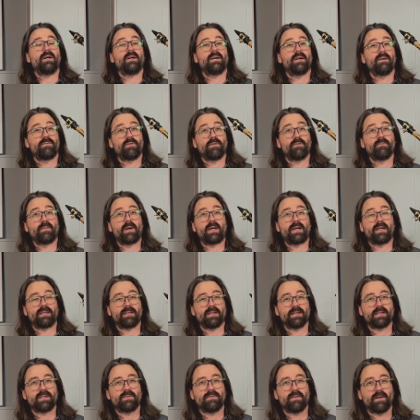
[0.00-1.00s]
If you've made it
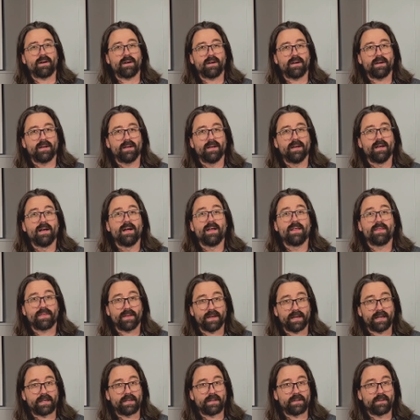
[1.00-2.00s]
this far,
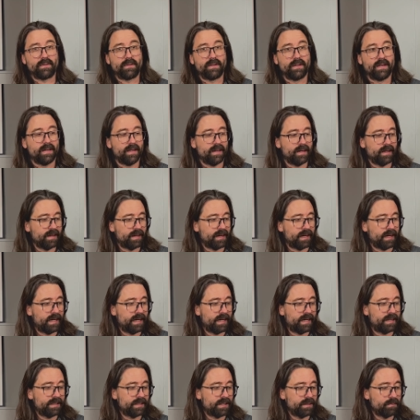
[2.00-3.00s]
thank you.
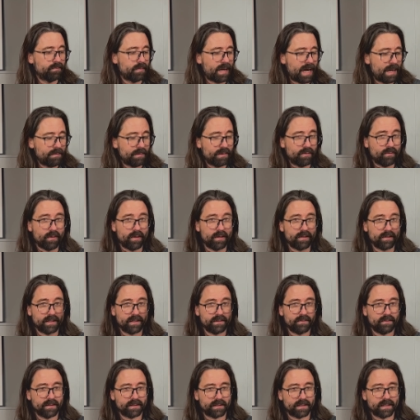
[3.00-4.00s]
And you might be wondering
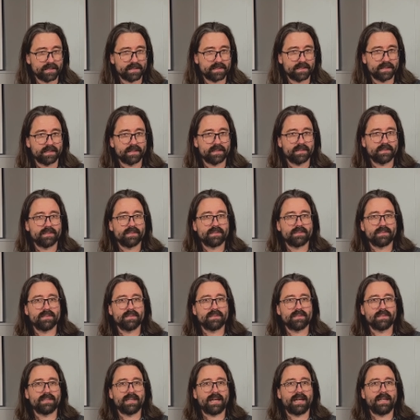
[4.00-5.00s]
what this is. This is
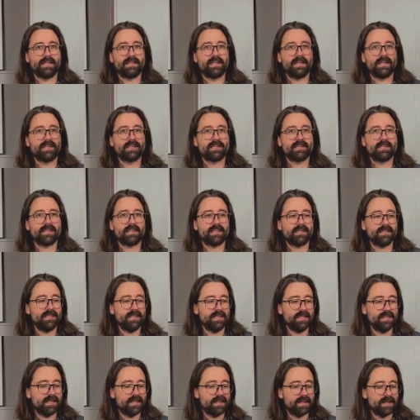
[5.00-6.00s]
a
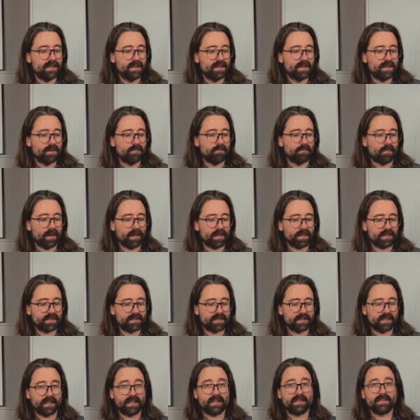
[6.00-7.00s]
1960 Mark
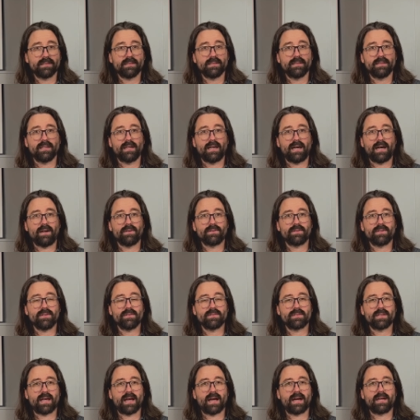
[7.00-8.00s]
VI alto
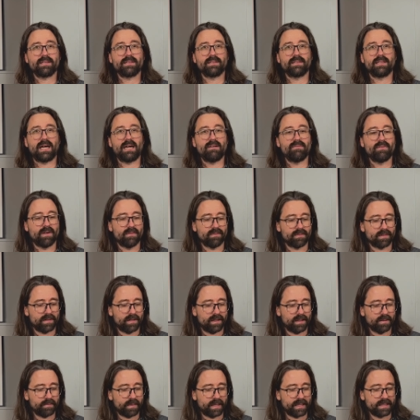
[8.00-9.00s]
sax that I've
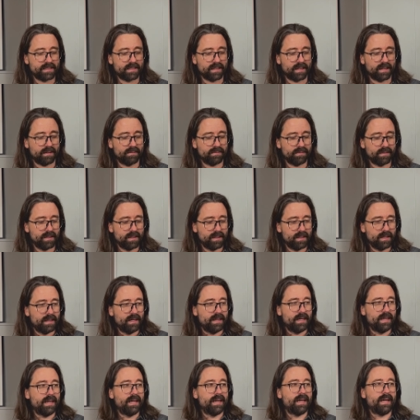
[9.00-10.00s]
overhauled myself,
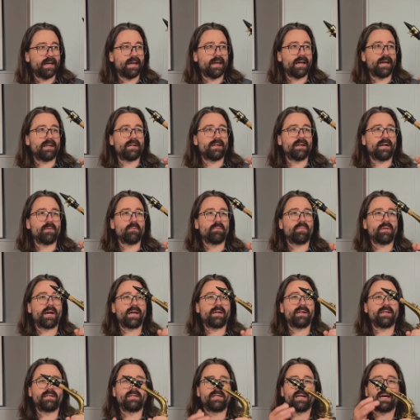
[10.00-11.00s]
and I'm
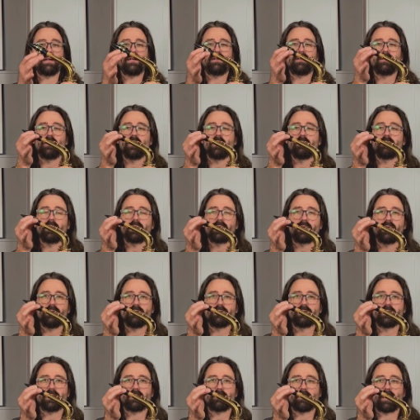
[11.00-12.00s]
playing a Ted Klume
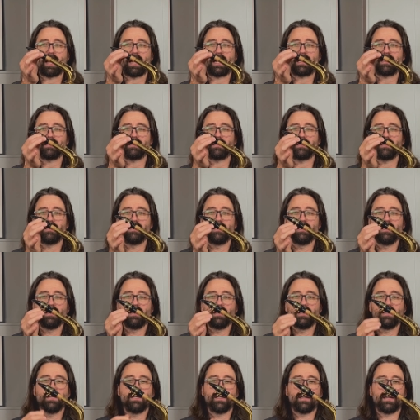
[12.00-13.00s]
Acoustic Max
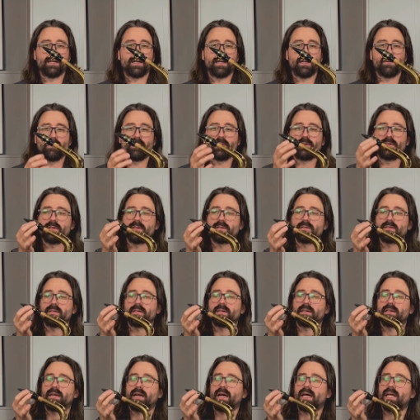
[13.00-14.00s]
with just
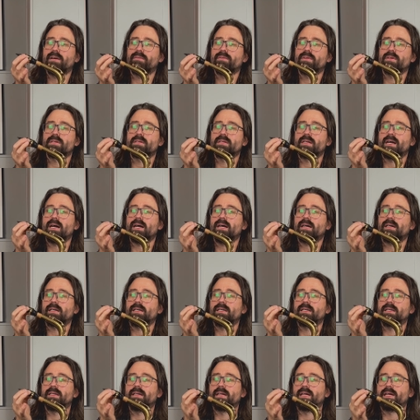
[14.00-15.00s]
a kind of a stock
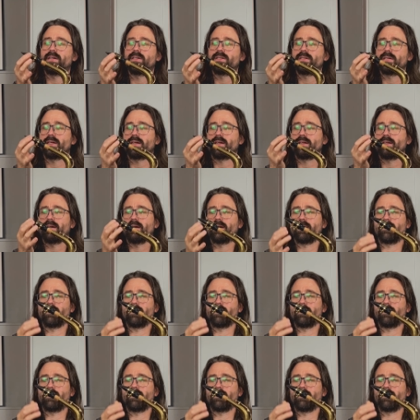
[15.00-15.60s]
ligature and